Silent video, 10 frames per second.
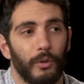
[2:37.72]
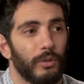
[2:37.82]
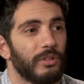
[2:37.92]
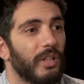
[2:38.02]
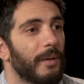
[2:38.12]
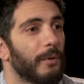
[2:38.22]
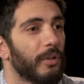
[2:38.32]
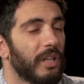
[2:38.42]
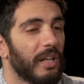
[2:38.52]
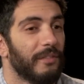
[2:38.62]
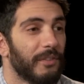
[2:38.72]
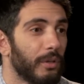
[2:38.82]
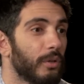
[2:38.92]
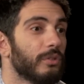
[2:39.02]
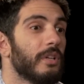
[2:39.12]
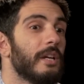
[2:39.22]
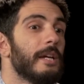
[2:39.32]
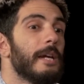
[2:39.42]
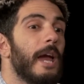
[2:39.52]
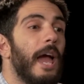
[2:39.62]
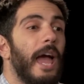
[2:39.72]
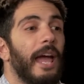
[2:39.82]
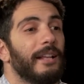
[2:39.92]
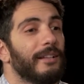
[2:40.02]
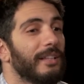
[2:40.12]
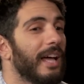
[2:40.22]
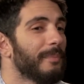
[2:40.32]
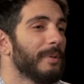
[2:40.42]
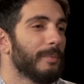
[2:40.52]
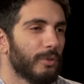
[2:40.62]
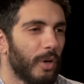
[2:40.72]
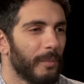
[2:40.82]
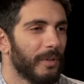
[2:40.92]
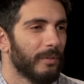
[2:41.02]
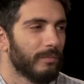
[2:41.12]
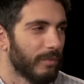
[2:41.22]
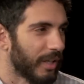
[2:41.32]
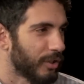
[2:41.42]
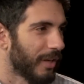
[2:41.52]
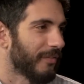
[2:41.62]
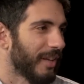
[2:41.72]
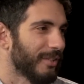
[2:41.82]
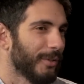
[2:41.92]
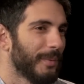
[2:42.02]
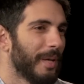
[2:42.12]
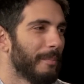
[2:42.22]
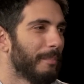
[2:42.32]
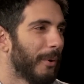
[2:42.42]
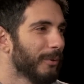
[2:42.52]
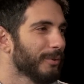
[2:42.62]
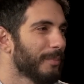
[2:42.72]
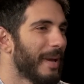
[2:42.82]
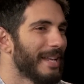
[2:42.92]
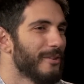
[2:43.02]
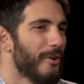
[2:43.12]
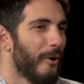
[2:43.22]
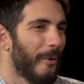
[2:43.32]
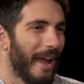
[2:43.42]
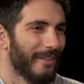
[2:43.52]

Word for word: punt all the time, don't kick in field goals and a lot of people told me, like Jet fans told me that Bowles made no